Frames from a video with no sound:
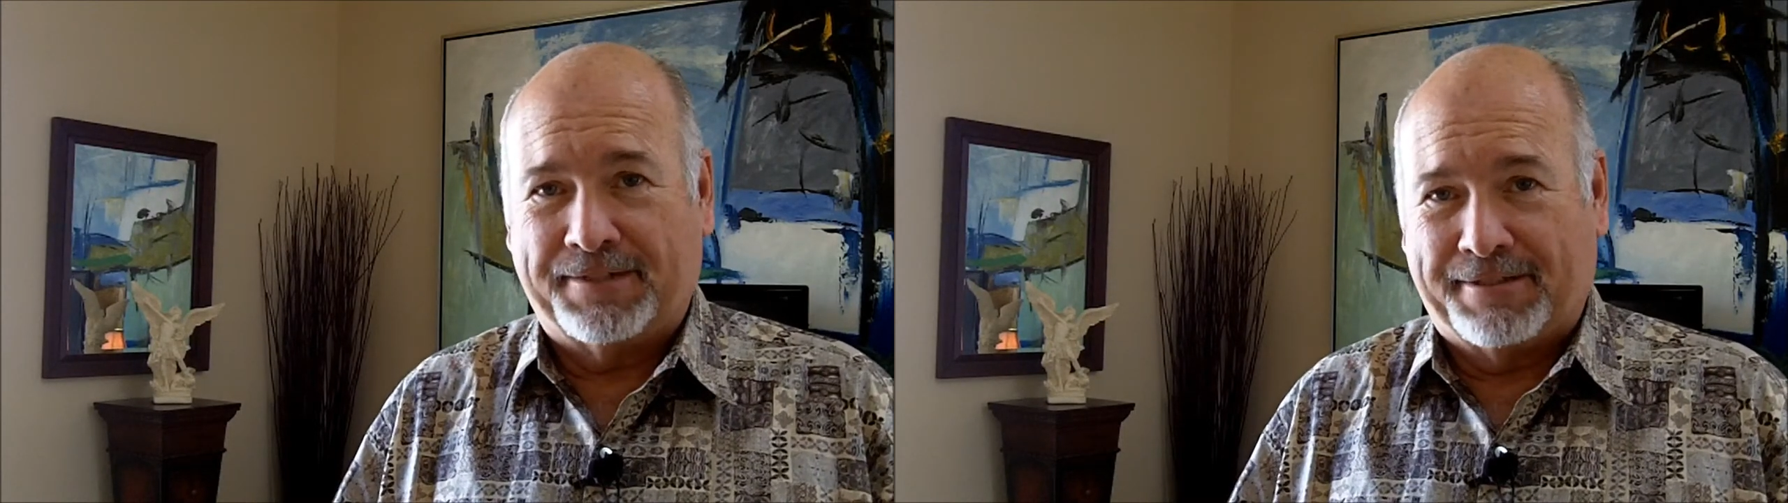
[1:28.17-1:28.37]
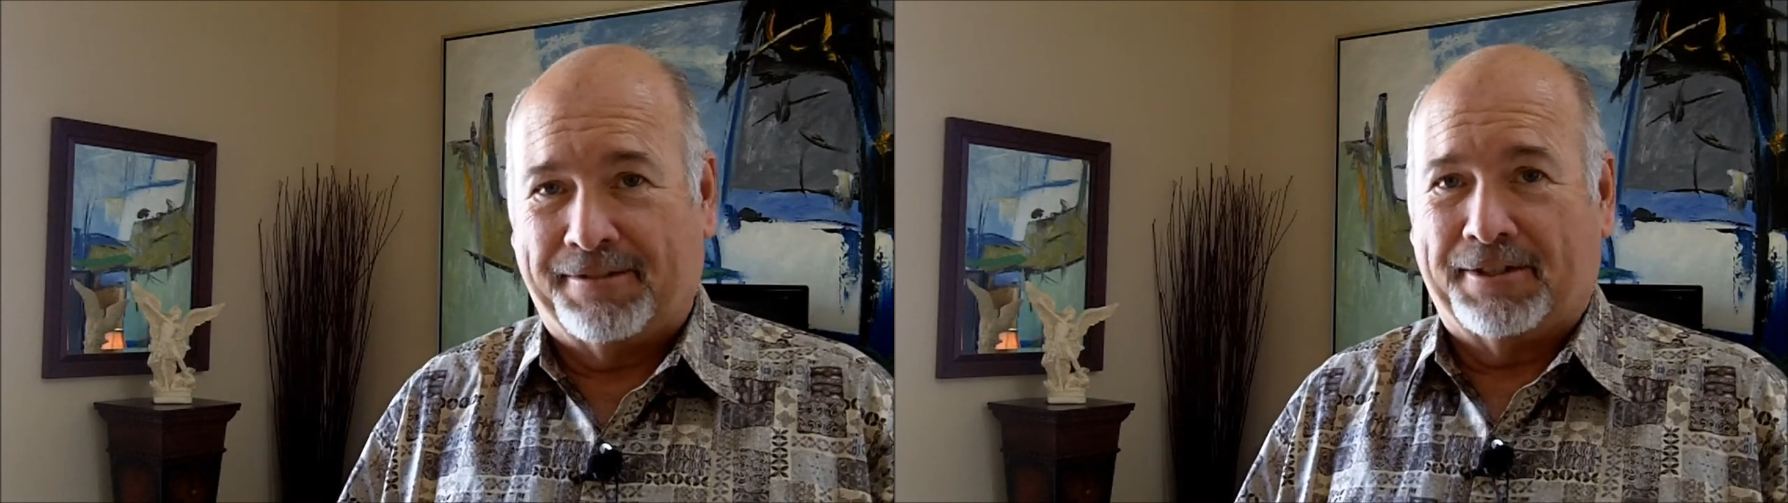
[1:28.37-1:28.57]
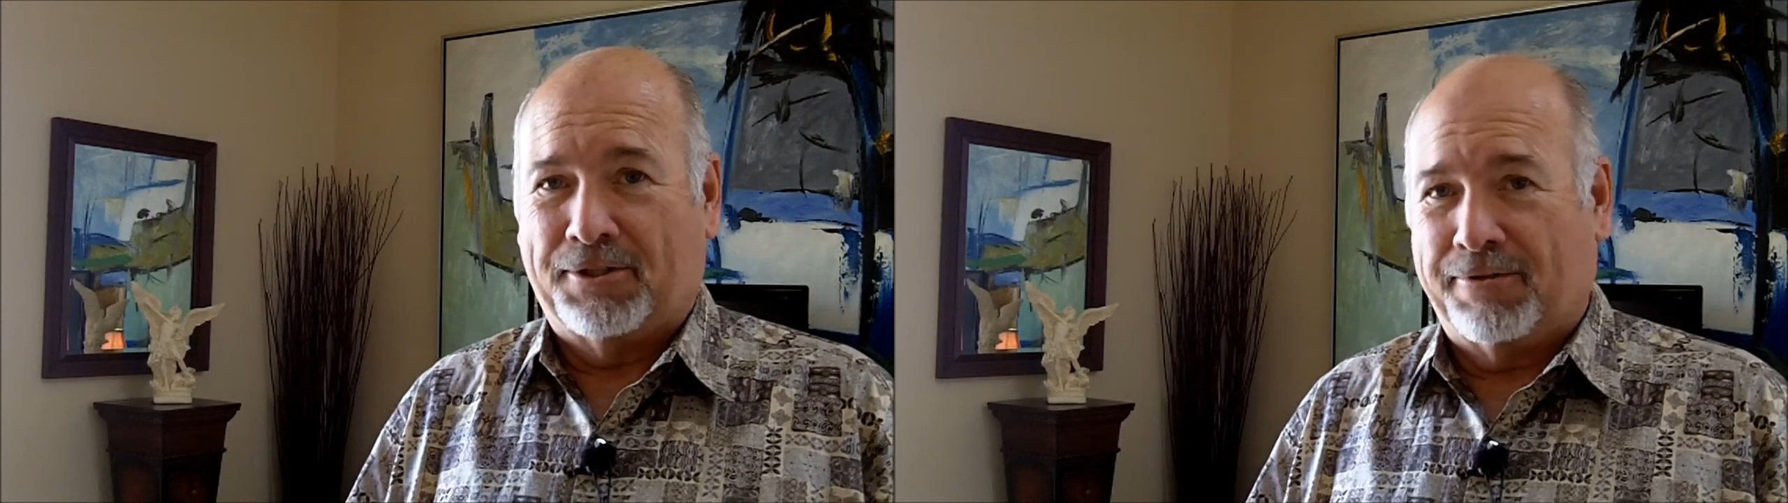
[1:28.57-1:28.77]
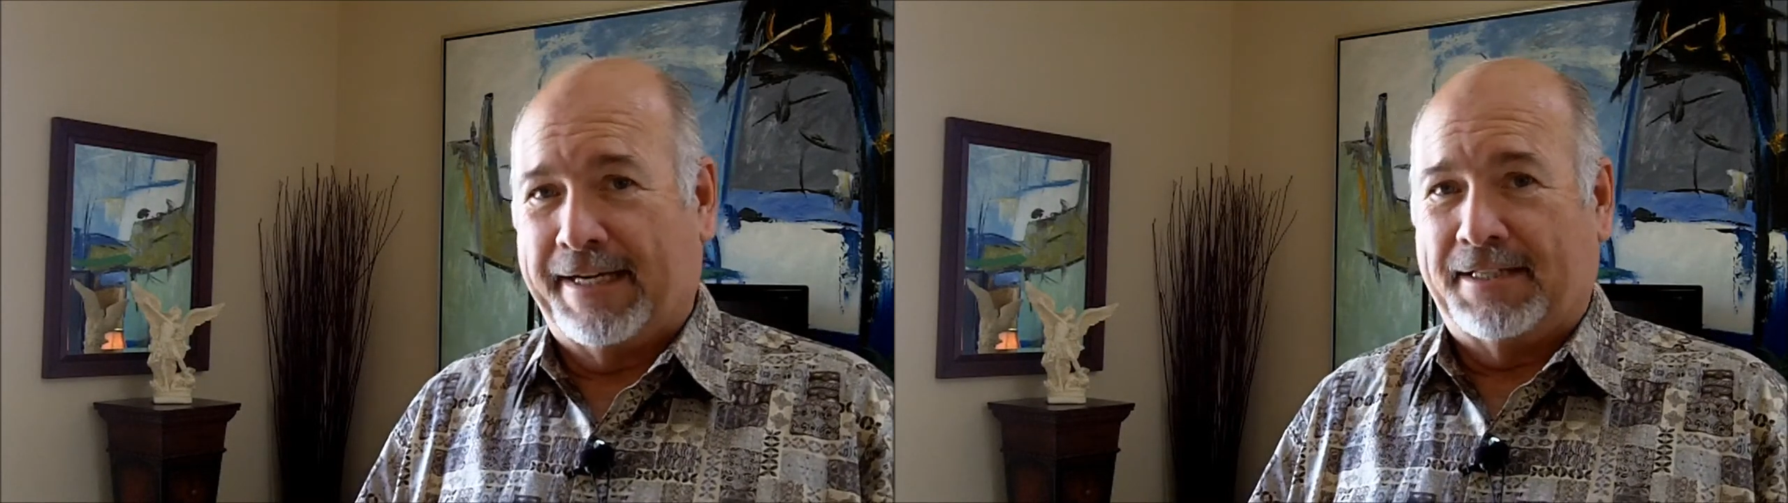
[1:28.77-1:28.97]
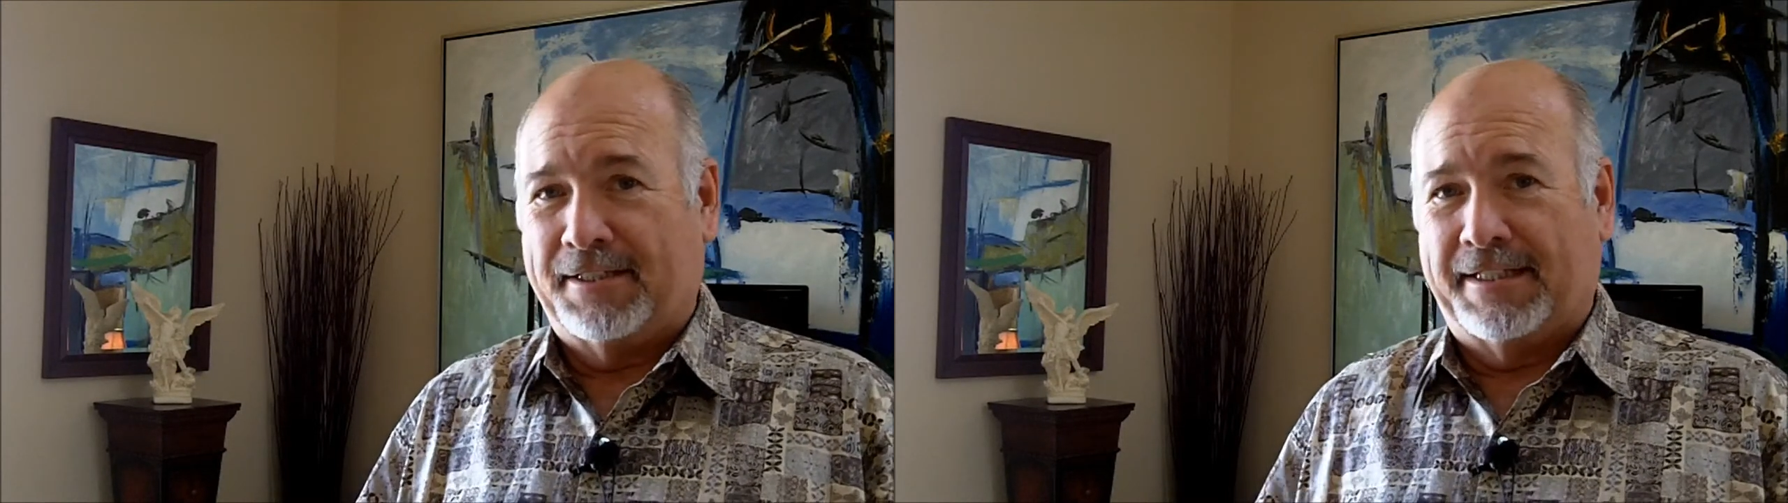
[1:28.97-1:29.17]
They're on
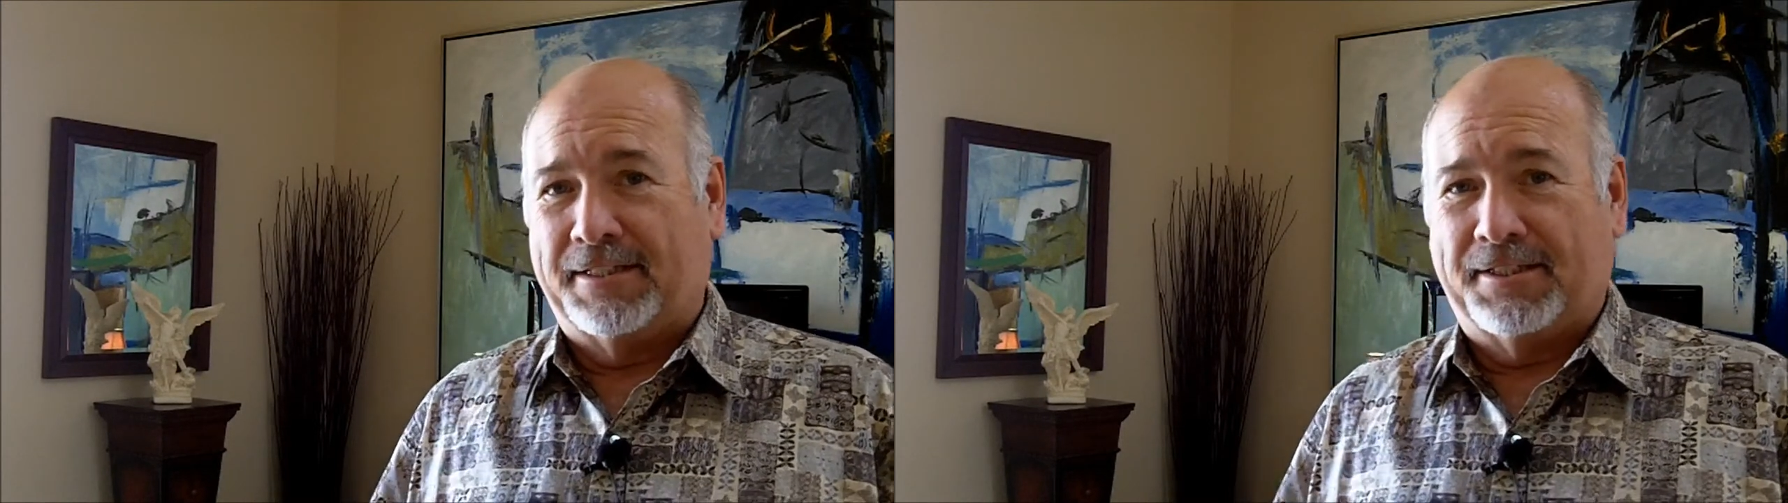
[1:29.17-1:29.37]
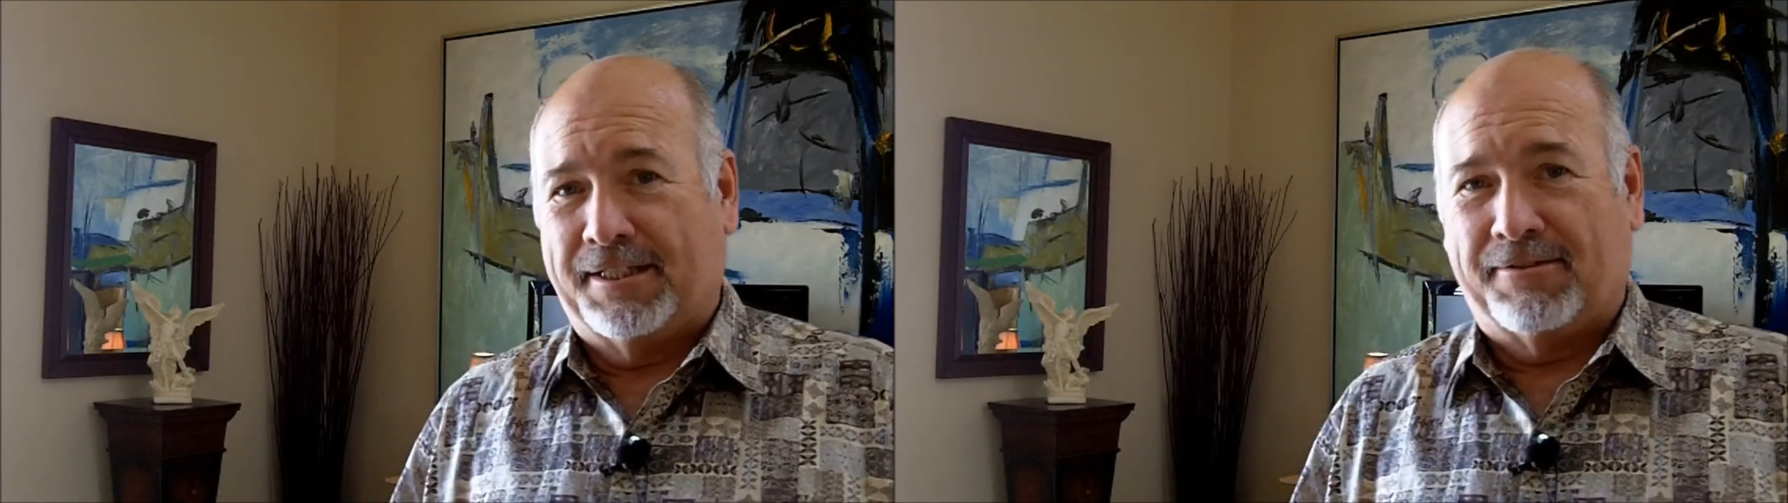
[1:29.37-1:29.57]
Craigslist.